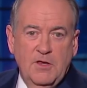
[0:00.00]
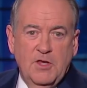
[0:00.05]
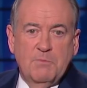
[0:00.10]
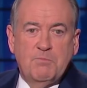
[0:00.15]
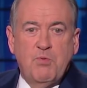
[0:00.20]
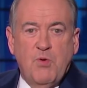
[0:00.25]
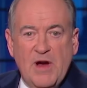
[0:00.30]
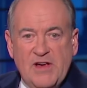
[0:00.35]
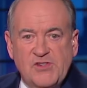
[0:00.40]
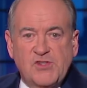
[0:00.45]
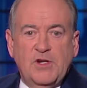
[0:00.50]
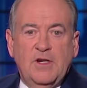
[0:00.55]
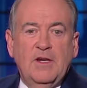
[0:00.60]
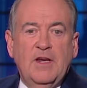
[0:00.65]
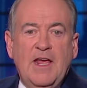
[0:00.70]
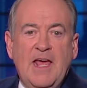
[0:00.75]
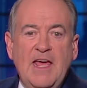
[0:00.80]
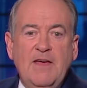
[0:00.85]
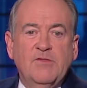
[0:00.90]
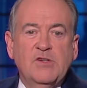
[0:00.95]
The
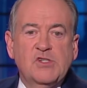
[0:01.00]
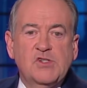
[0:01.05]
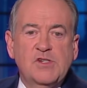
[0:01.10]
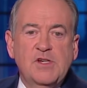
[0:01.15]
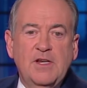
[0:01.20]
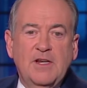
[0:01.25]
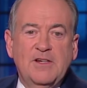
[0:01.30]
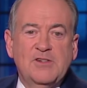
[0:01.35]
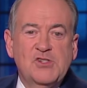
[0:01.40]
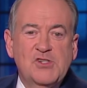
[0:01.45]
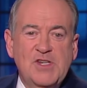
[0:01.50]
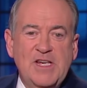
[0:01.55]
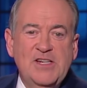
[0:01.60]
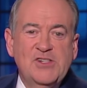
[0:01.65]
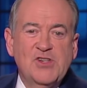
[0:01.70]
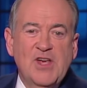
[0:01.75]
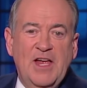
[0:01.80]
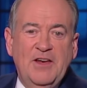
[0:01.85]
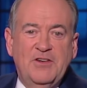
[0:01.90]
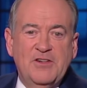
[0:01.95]
president even sent a
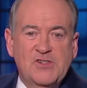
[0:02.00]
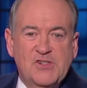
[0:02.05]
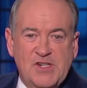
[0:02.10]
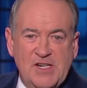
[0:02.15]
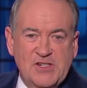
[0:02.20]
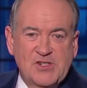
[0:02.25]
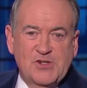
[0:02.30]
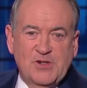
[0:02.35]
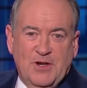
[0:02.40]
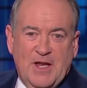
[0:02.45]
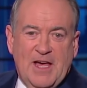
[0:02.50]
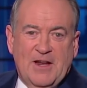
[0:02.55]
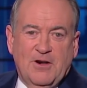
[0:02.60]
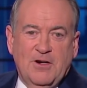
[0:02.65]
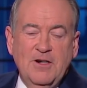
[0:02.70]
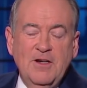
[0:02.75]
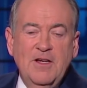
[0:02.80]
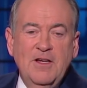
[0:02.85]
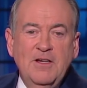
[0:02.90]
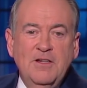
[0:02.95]
cease and desist
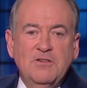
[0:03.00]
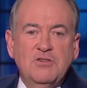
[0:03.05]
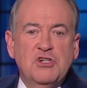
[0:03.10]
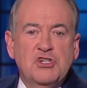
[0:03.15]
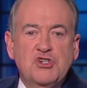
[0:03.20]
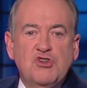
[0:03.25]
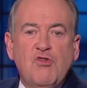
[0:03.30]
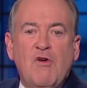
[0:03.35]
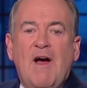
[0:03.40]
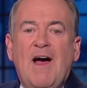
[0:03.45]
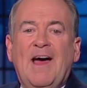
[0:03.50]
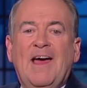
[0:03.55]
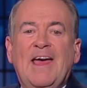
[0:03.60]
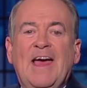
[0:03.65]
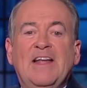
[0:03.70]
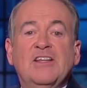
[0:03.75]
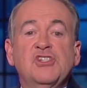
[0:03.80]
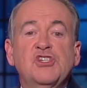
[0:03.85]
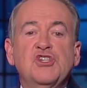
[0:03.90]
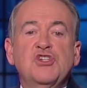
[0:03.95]
letter to
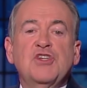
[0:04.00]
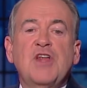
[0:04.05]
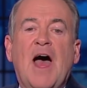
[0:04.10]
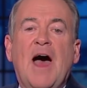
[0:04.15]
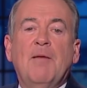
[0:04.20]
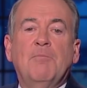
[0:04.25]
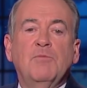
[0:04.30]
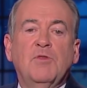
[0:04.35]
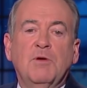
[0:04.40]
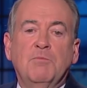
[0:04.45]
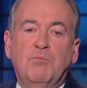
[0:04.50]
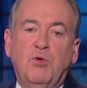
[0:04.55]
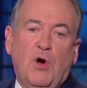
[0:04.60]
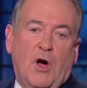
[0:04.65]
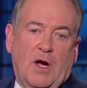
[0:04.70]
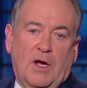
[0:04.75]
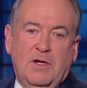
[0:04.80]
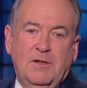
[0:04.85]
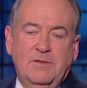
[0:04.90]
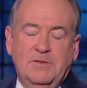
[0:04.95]
try and stop the
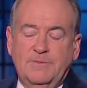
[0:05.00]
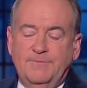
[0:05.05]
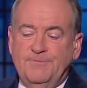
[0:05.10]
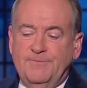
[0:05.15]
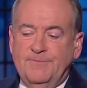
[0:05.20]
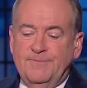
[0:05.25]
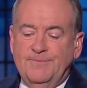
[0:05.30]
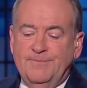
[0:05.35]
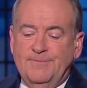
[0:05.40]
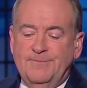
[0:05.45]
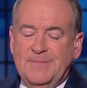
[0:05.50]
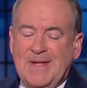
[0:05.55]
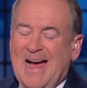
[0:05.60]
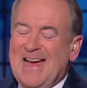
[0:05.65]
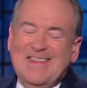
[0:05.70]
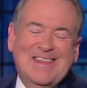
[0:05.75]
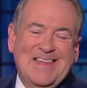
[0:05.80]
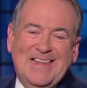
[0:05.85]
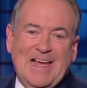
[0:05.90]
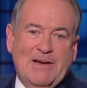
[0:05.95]
book.
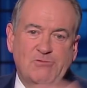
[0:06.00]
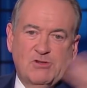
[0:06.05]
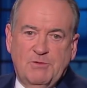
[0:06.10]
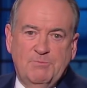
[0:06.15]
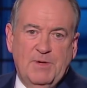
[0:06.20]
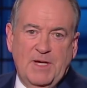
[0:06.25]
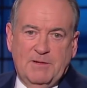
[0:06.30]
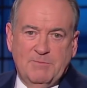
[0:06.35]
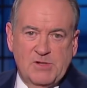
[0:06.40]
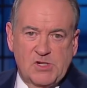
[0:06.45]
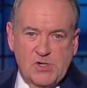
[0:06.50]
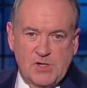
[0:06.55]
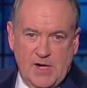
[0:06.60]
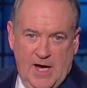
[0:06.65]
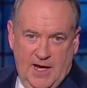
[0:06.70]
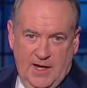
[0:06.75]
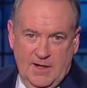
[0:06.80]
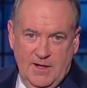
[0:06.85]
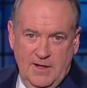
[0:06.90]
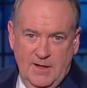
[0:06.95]
I think that was a big
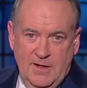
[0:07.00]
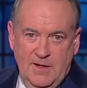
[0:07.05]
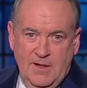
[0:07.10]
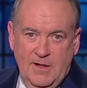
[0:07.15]
mistake.